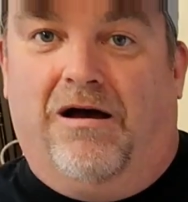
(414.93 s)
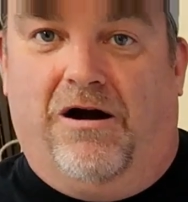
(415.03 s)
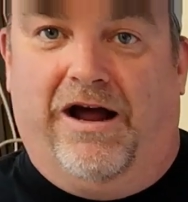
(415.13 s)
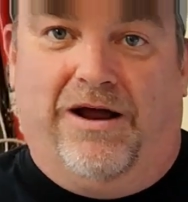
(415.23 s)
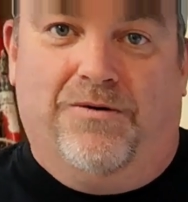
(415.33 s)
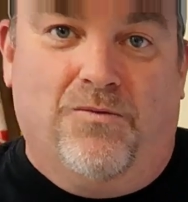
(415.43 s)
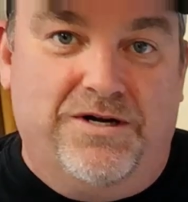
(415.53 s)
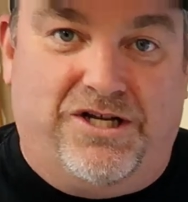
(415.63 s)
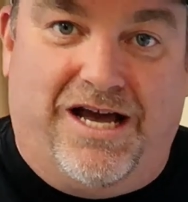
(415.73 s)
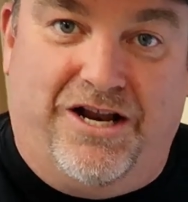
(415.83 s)
All right,
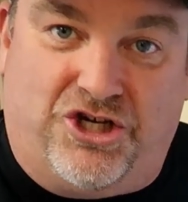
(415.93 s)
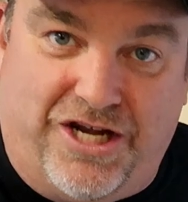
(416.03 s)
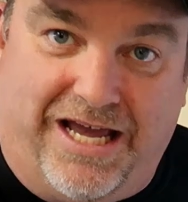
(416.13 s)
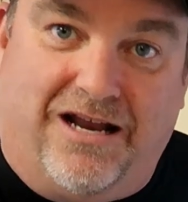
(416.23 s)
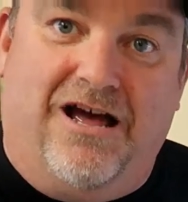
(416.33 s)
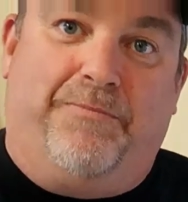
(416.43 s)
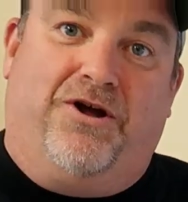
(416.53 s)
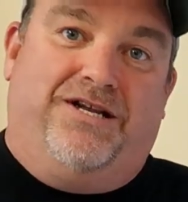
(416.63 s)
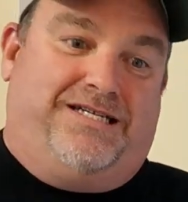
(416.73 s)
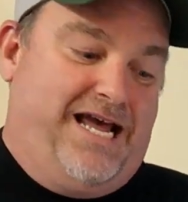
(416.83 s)
once you got it shaken up,
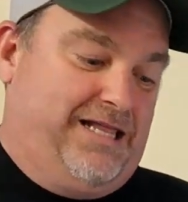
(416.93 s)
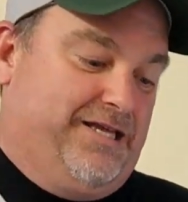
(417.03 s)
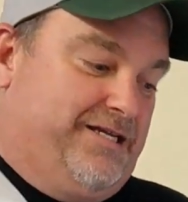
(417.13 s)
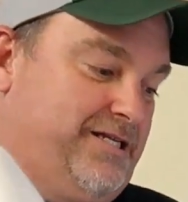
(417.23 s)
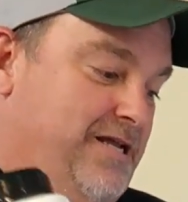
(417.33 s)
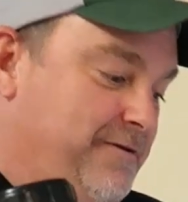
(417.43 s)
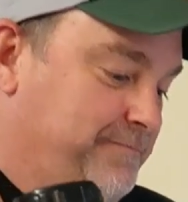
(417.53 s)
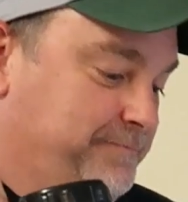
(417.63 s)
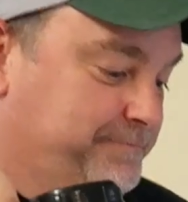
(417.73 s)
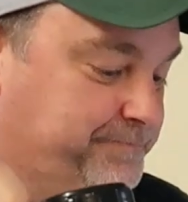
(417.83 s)
you're going to take this.
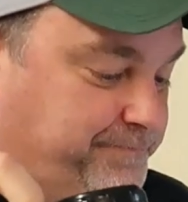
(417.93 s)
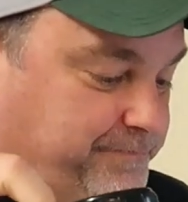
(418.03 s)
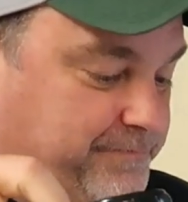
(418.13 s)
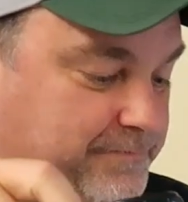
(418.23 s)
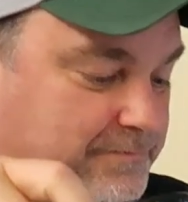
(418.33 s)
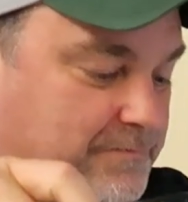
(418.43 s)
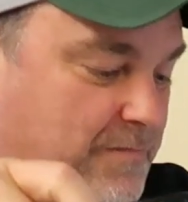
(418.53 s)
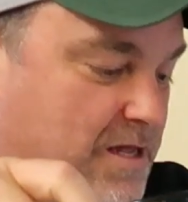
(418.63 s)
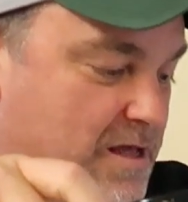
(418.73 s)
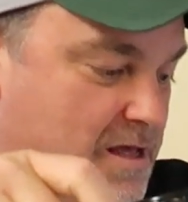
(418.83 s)
And
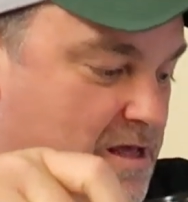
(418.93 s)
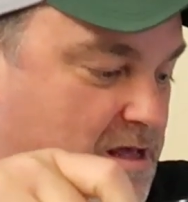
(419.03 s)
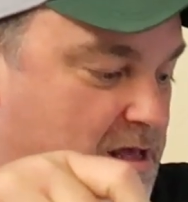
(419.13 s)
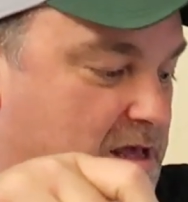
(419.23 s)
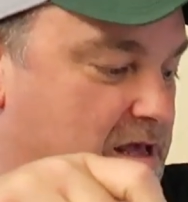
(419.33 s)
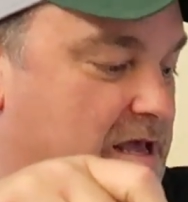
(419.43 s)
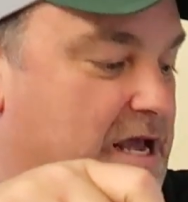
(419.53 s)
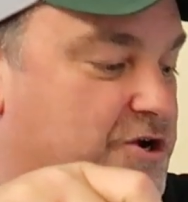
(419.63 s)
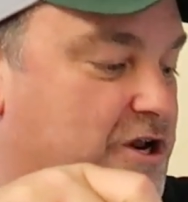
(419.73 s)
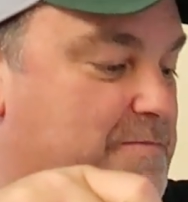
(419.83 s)

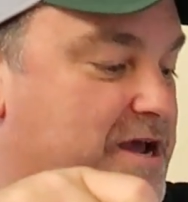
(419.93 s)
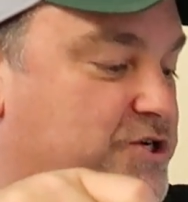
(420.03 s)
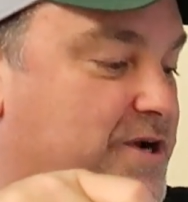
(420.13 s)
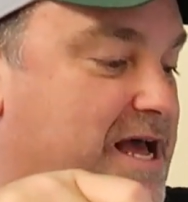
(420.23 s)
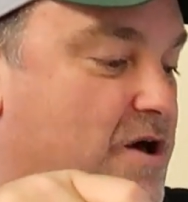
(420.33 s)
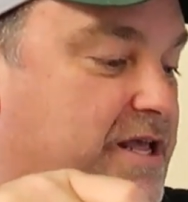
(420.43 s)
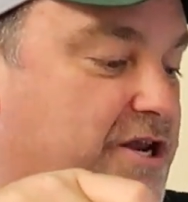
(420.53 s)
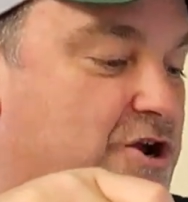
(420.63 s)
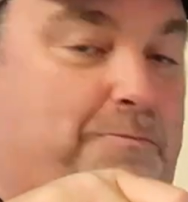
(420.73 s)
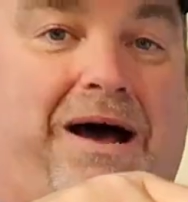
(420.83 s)
then you're going to measure it out in your